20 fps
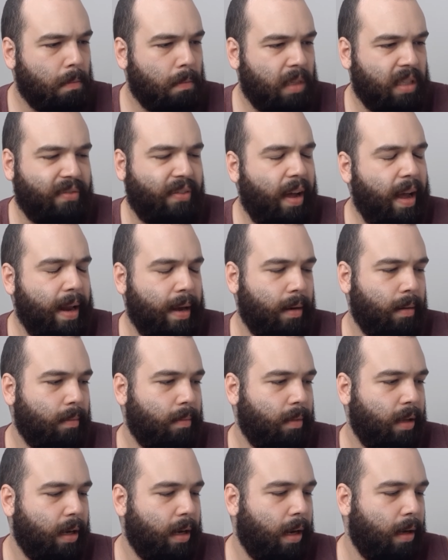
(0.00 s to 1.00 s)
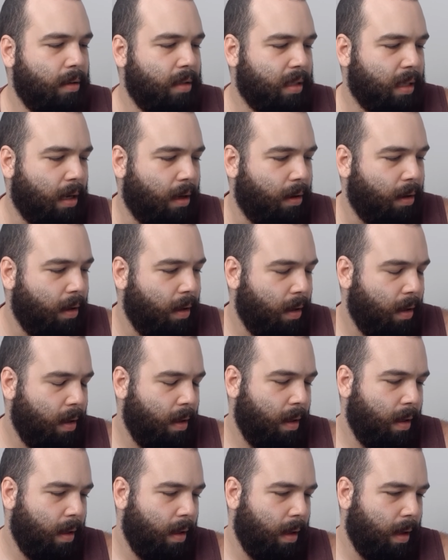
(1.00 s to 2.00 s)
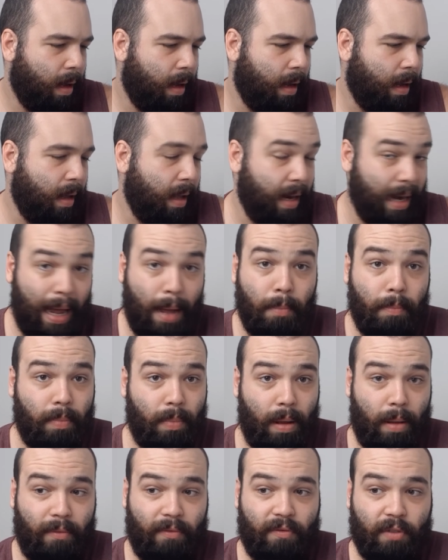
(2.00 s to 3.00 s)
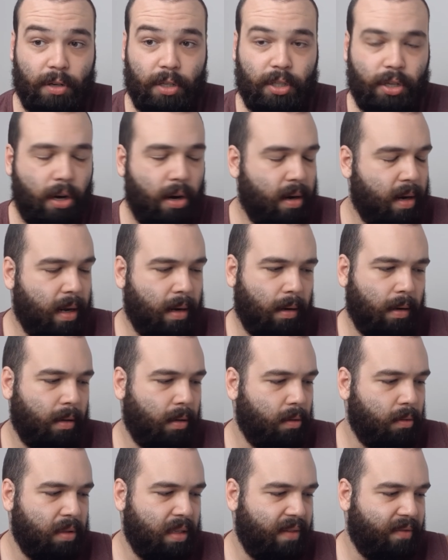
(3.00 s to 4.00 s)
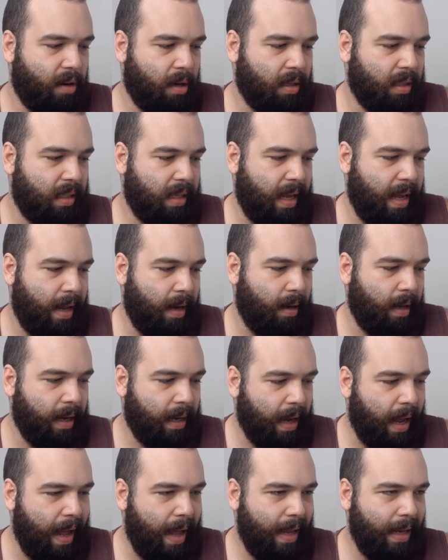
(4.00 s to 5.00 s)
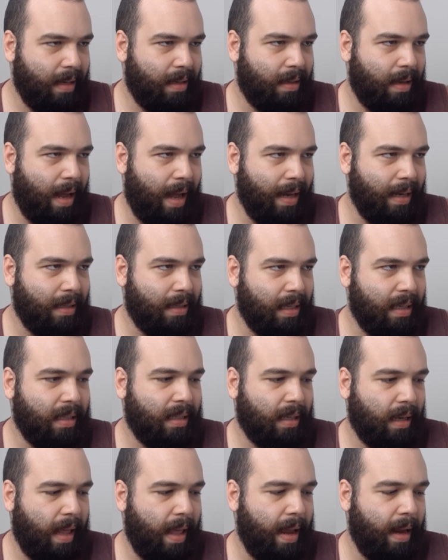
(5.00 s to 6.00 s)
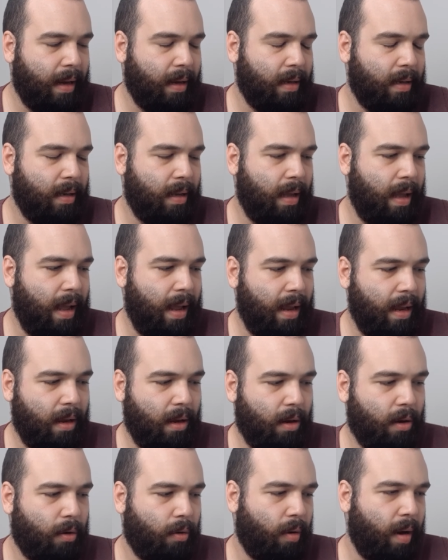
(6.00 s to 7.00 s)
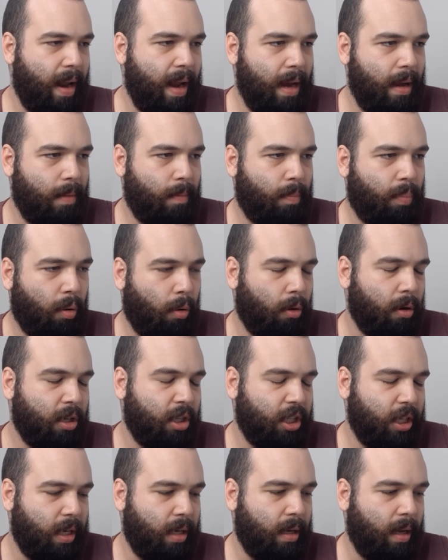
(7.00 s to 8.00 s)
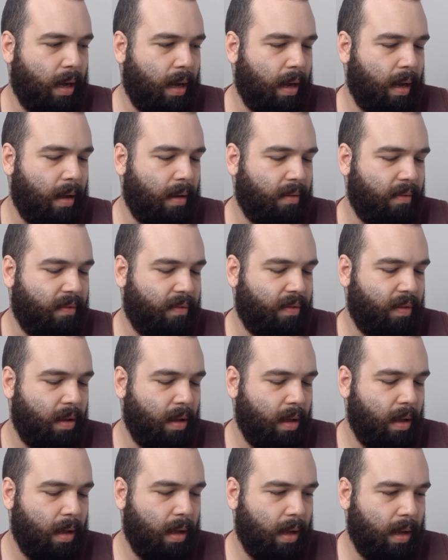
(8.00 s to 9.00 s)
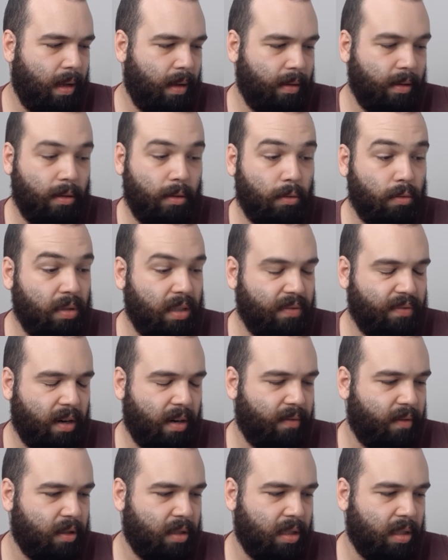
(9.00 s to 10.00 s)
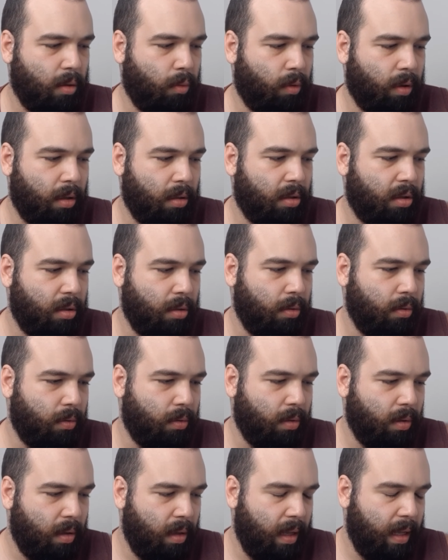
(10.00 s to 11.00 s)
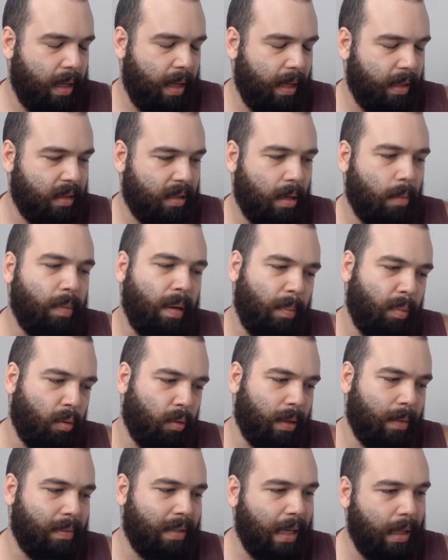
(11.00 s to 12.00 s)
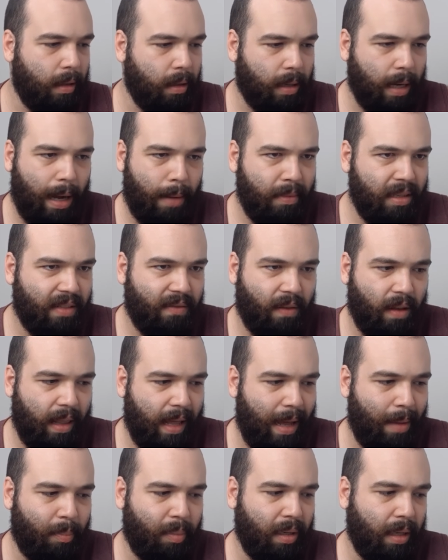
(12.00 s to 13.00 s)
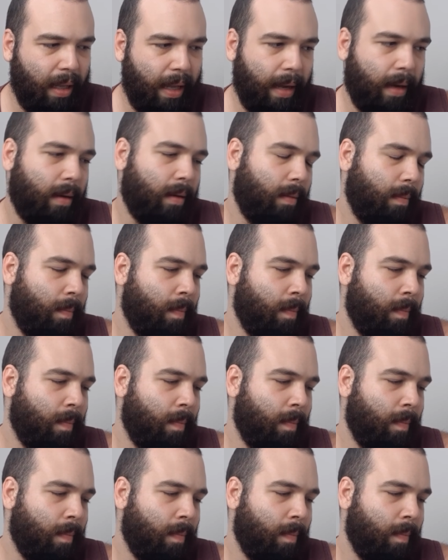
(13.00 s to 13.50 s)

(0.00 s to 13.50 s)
It's fine, you know? So, and I'm for sure not a Lil Uzi Vert stan. Like, I disliked a great portion of Lil Uzi Vert versus the World 2, and some people were upset in the comments for that, but, like,